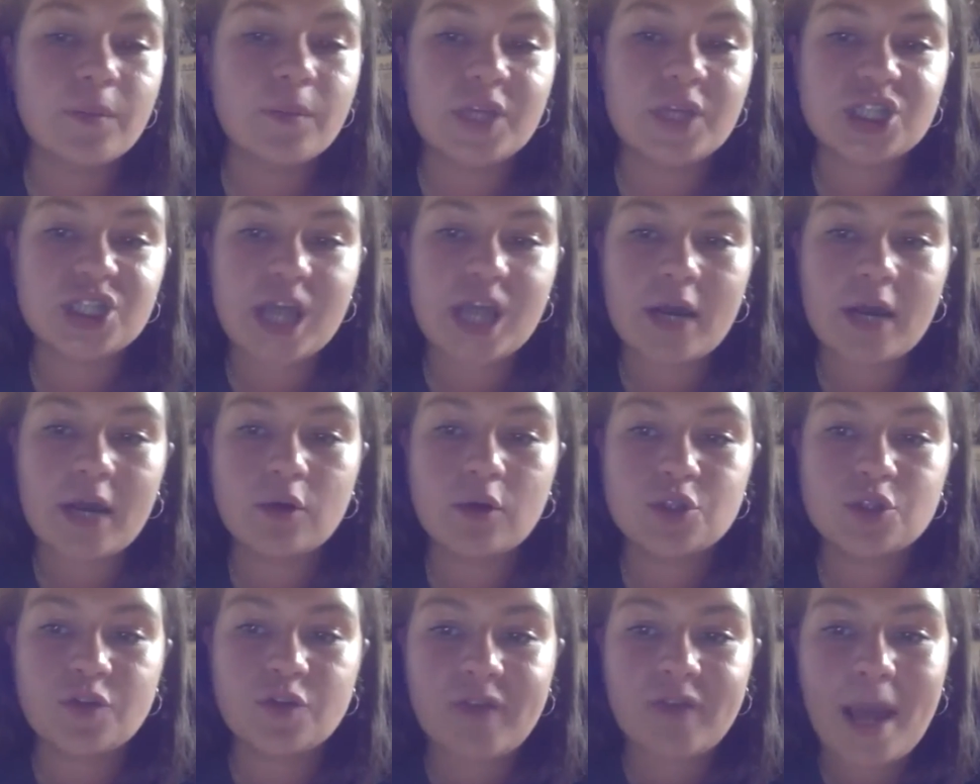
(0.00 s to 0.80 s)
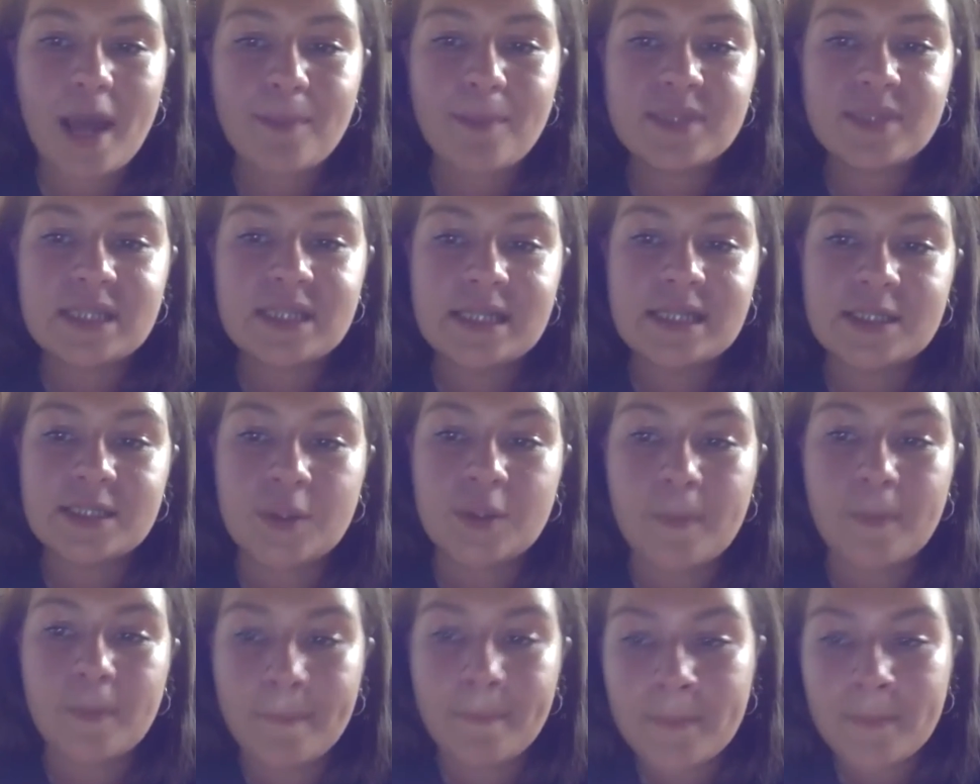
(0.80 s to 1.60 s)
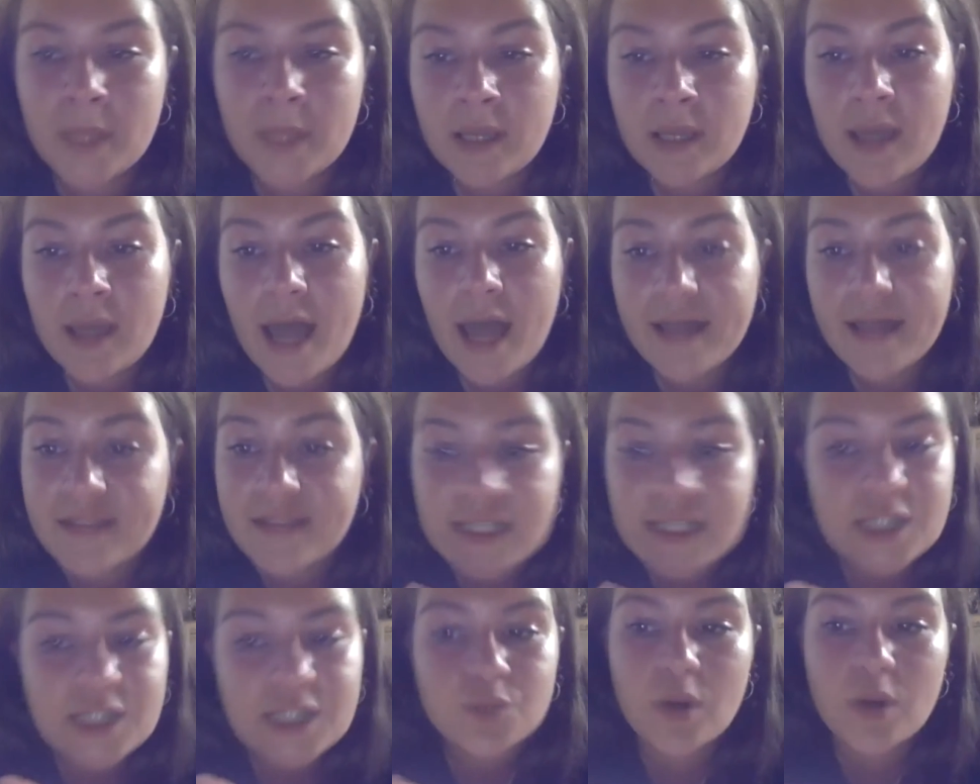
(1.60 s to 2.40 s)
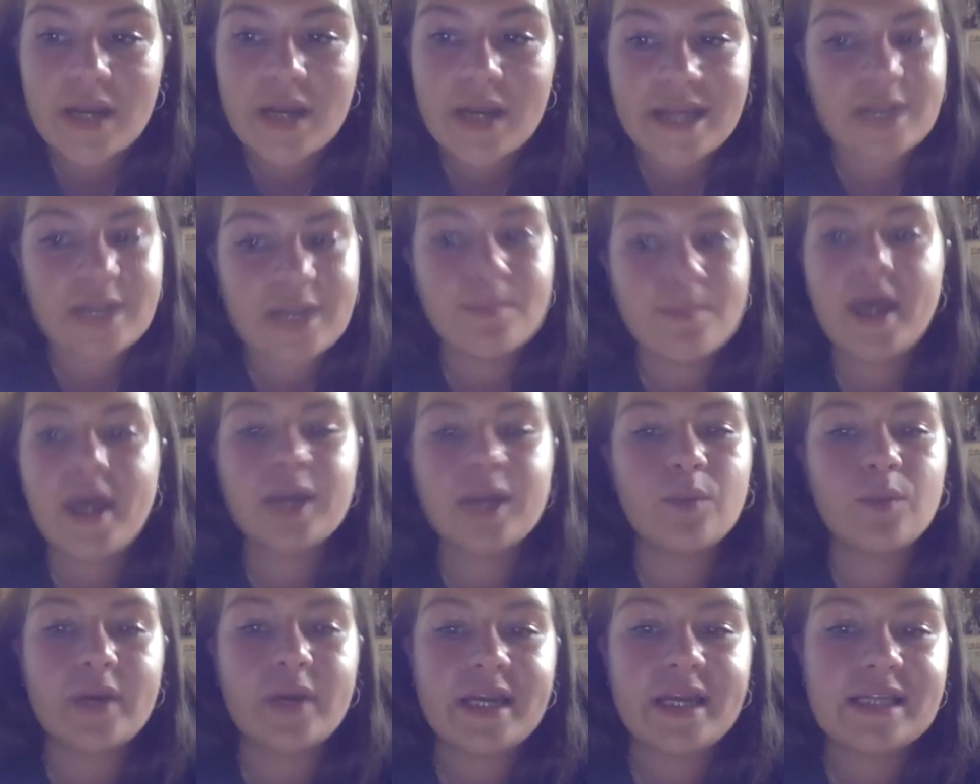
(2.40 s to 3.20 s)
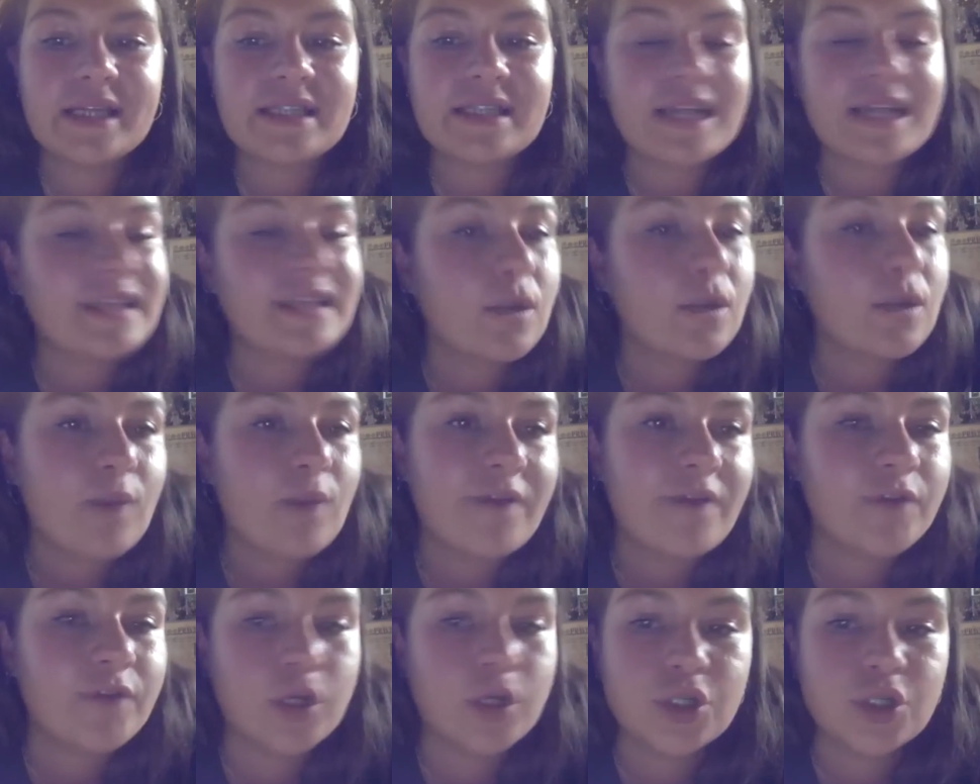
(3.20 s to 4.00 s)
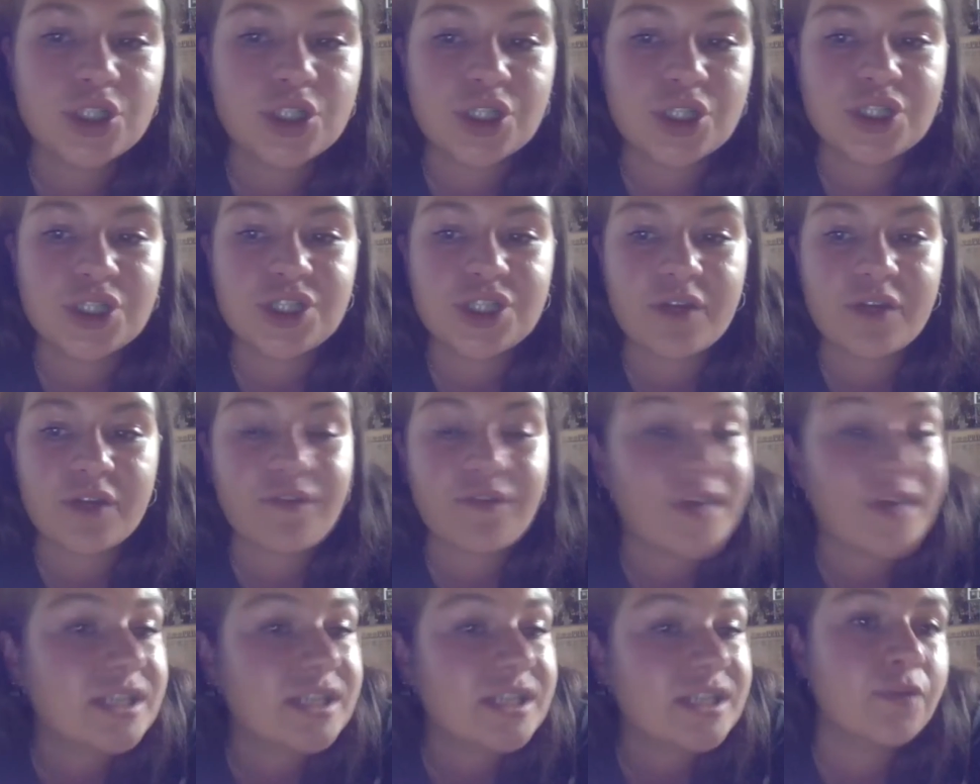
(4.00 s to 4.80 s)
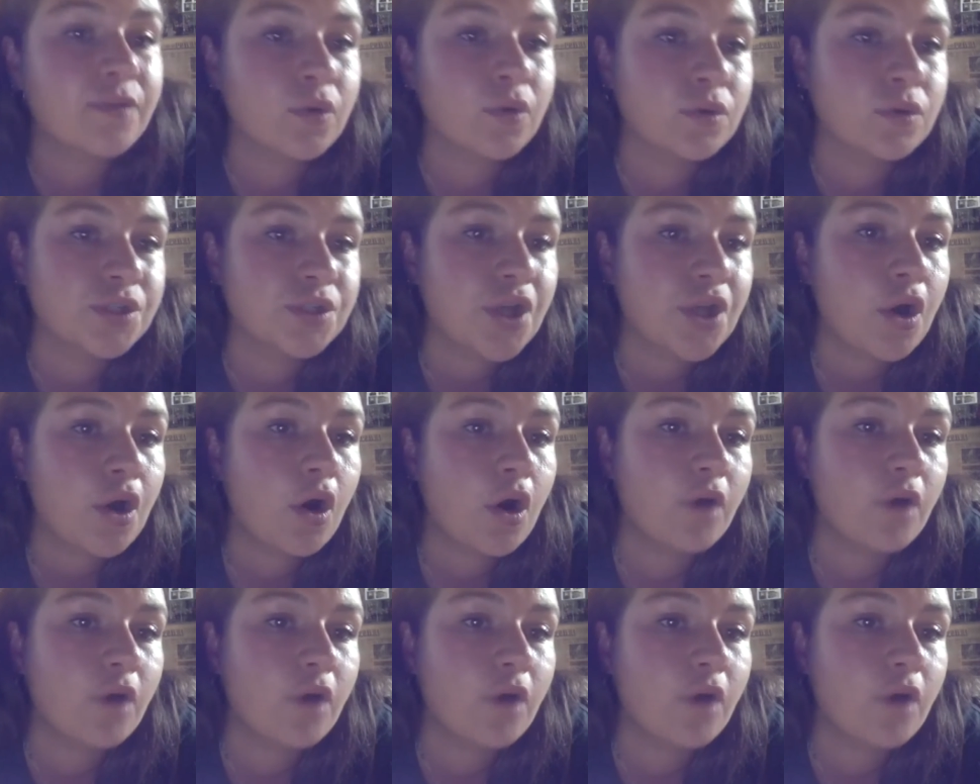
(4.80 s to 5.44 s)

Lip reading: the shackles of capitalism. And this is what Lenin meant when he said that revolutions are festivals